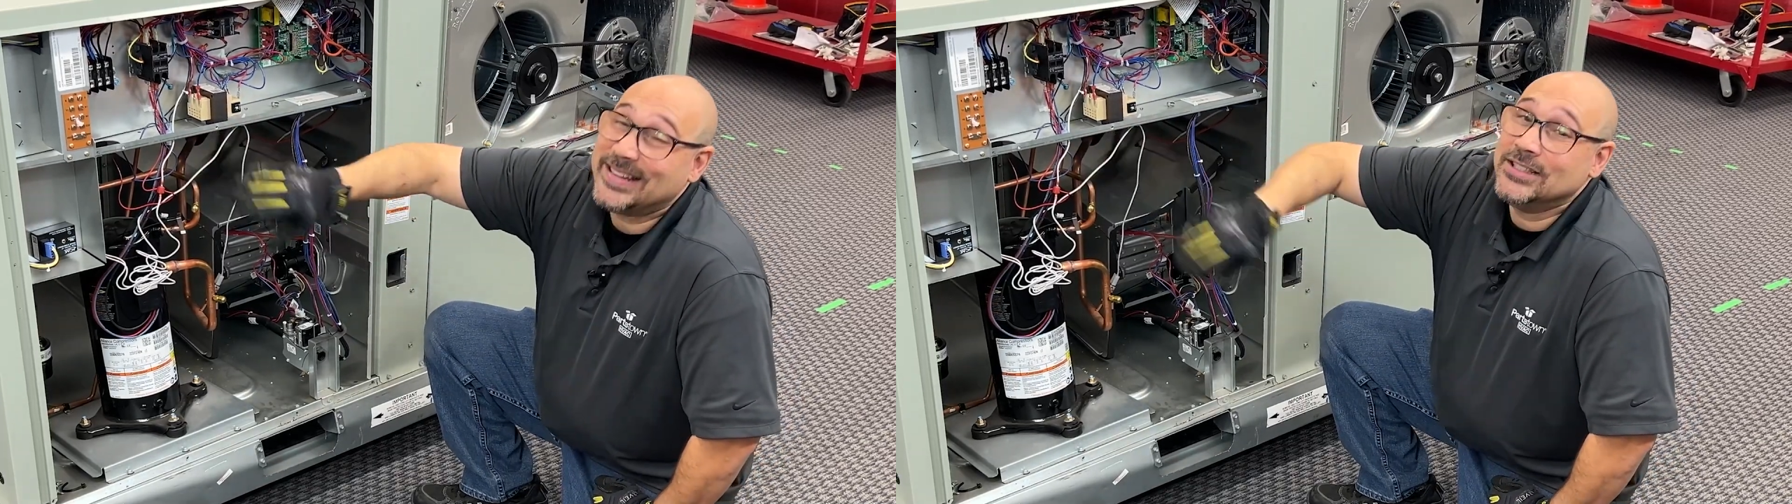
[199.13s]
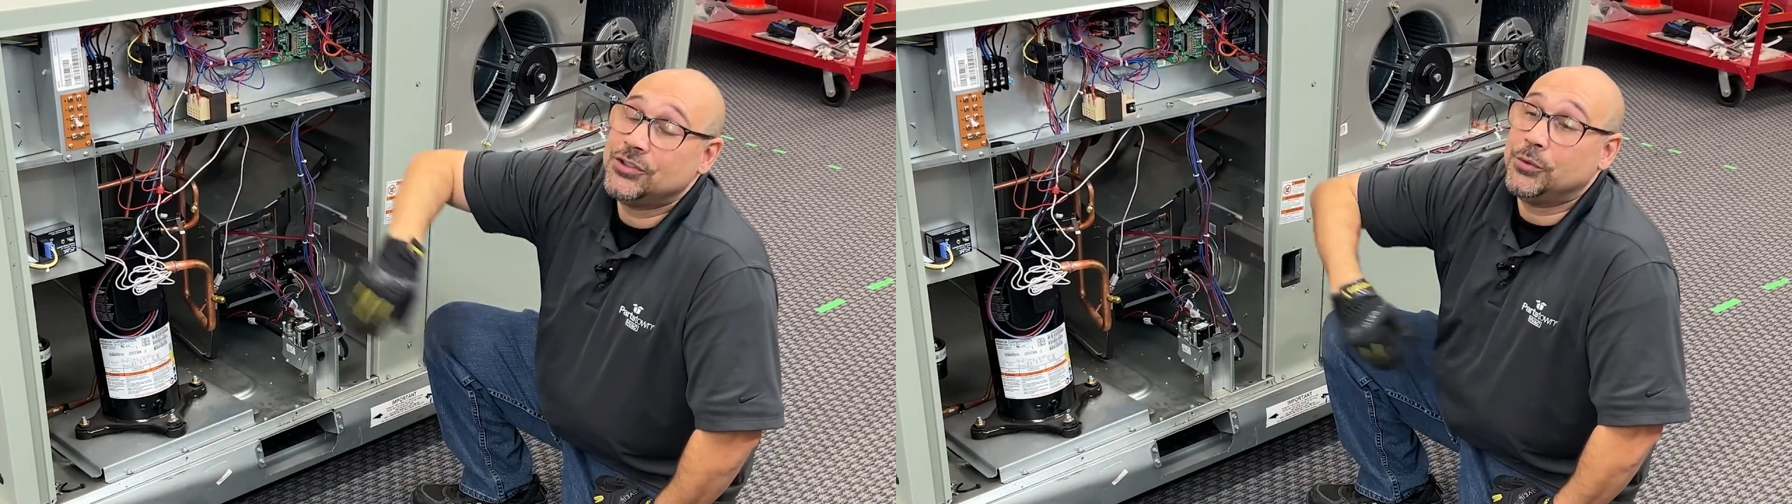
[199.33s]

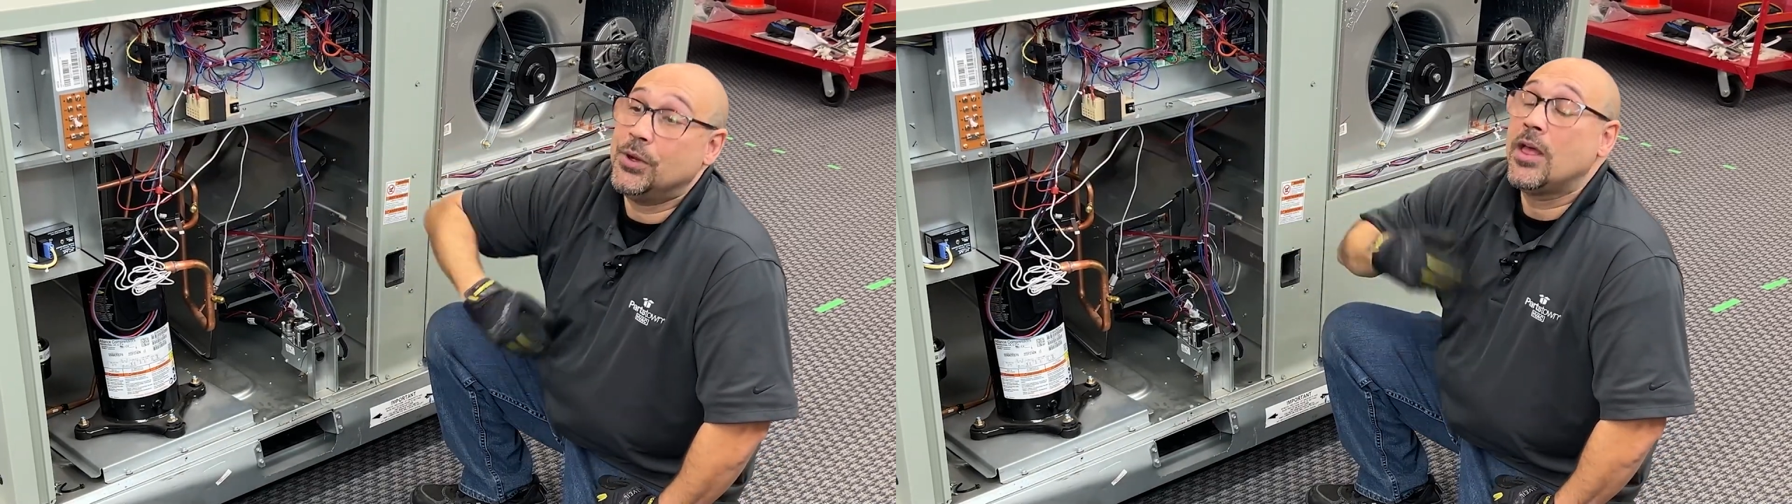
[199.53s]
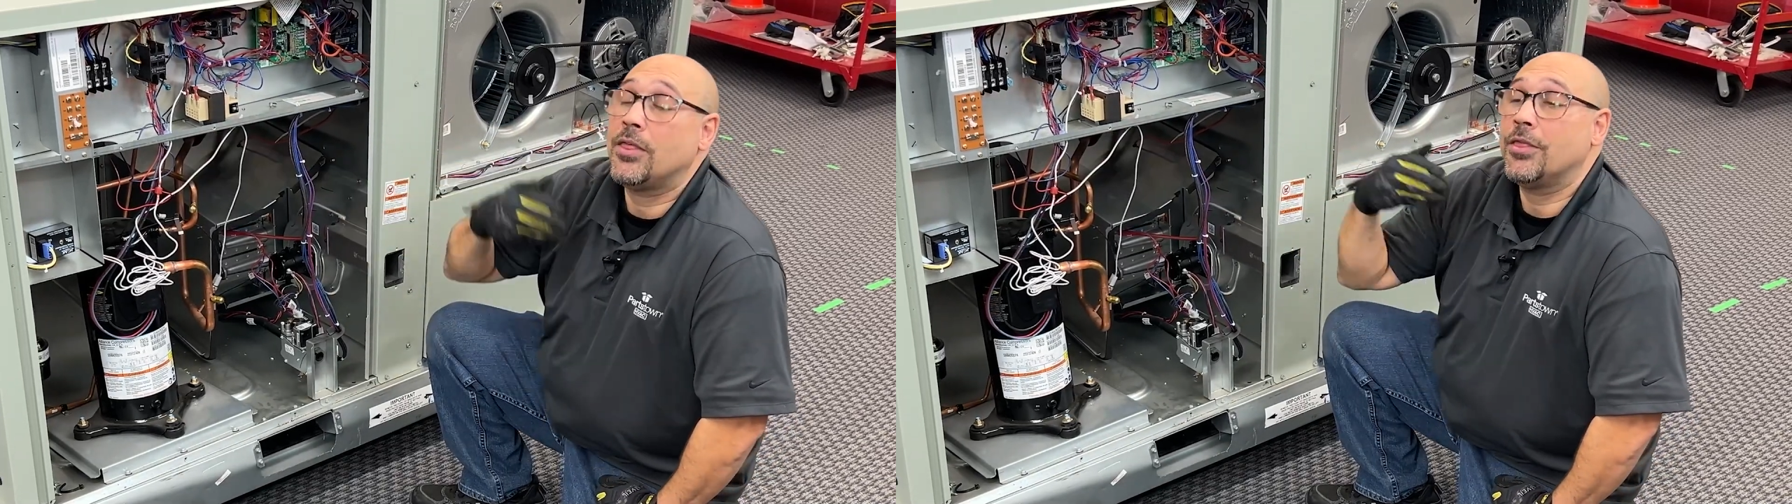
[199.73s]
into
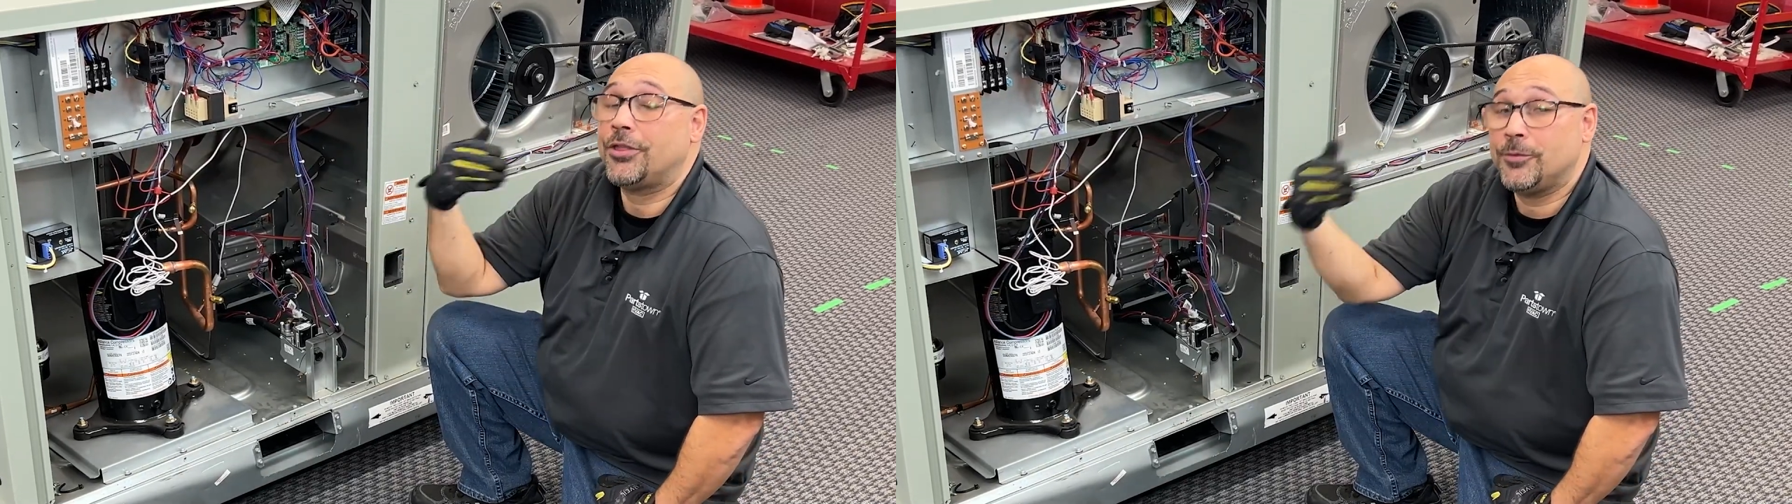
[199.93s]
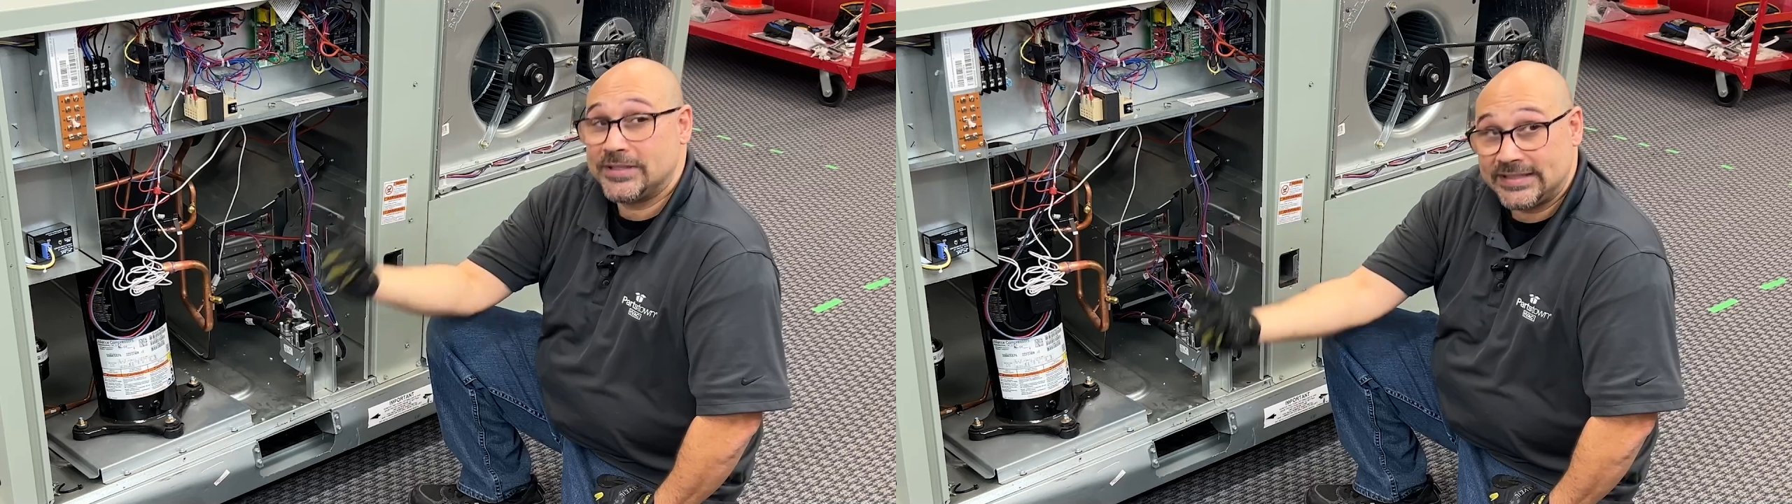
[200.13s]
the
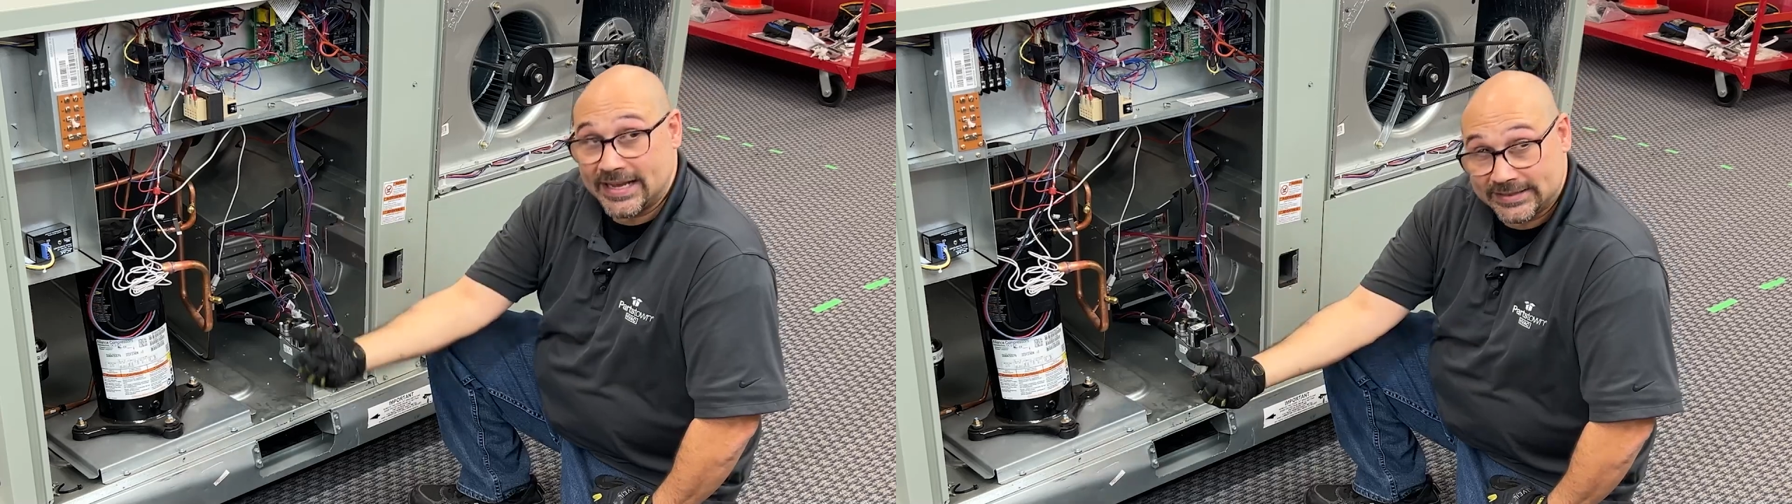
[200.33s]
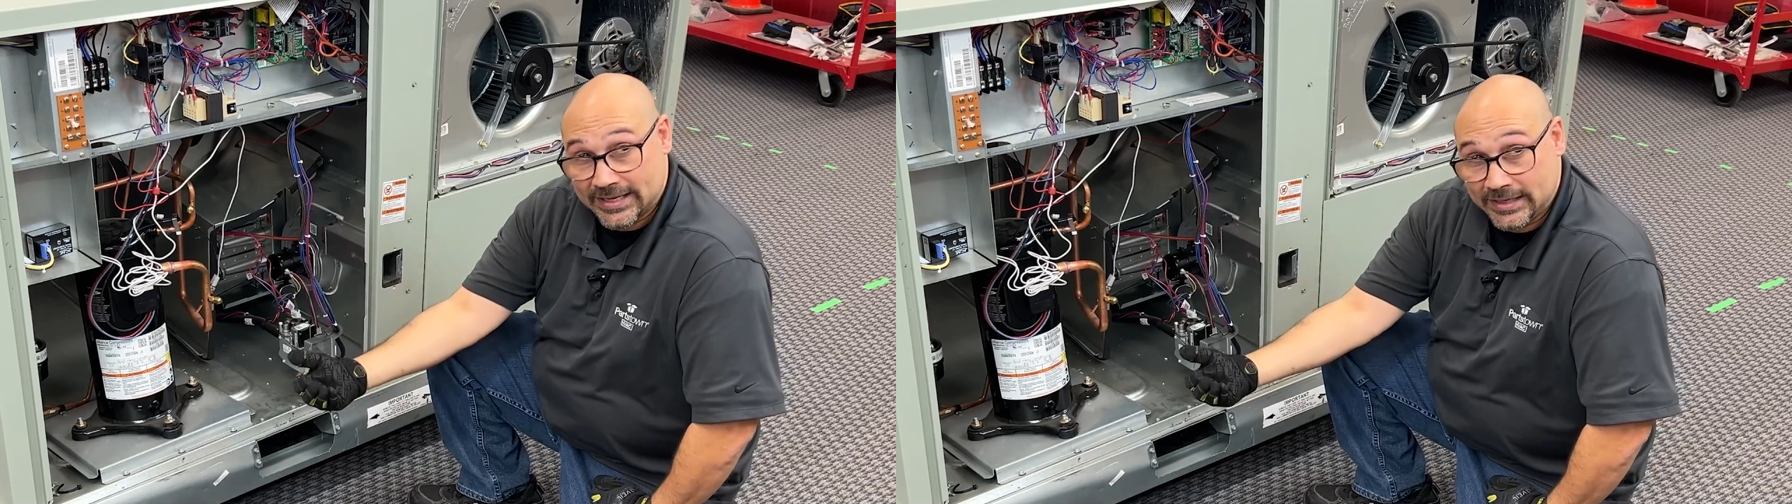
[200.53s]
thermostat
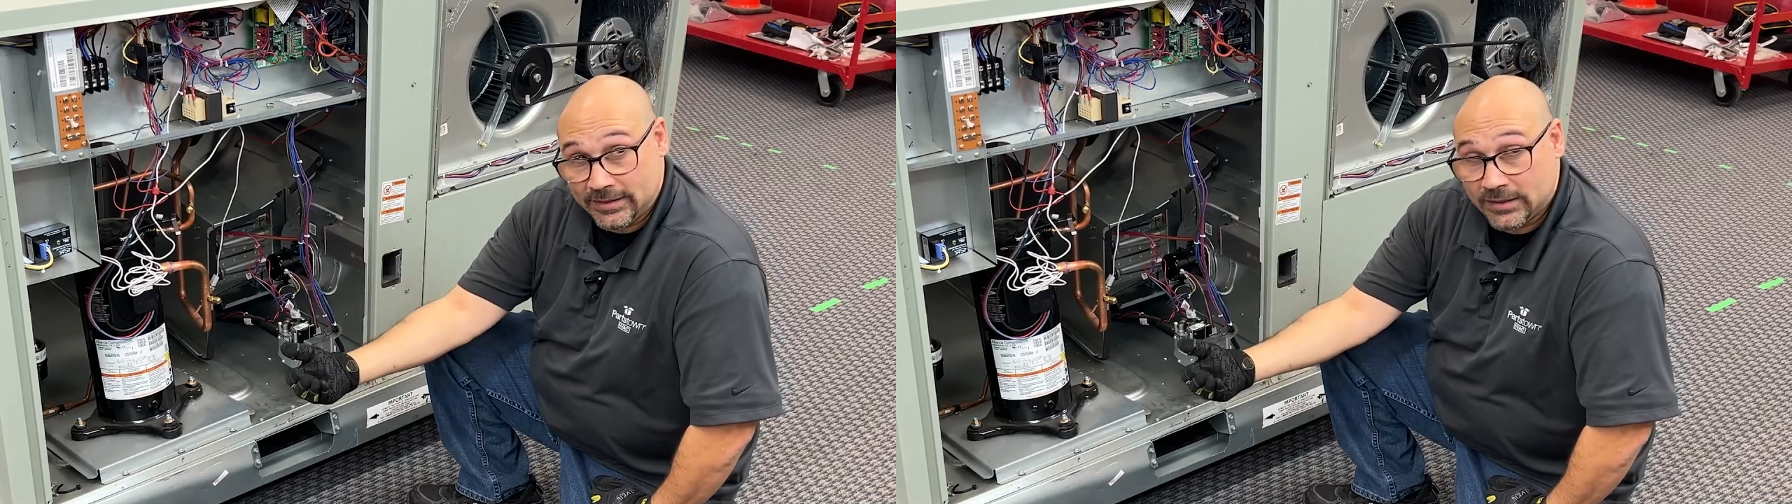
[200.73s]
setting.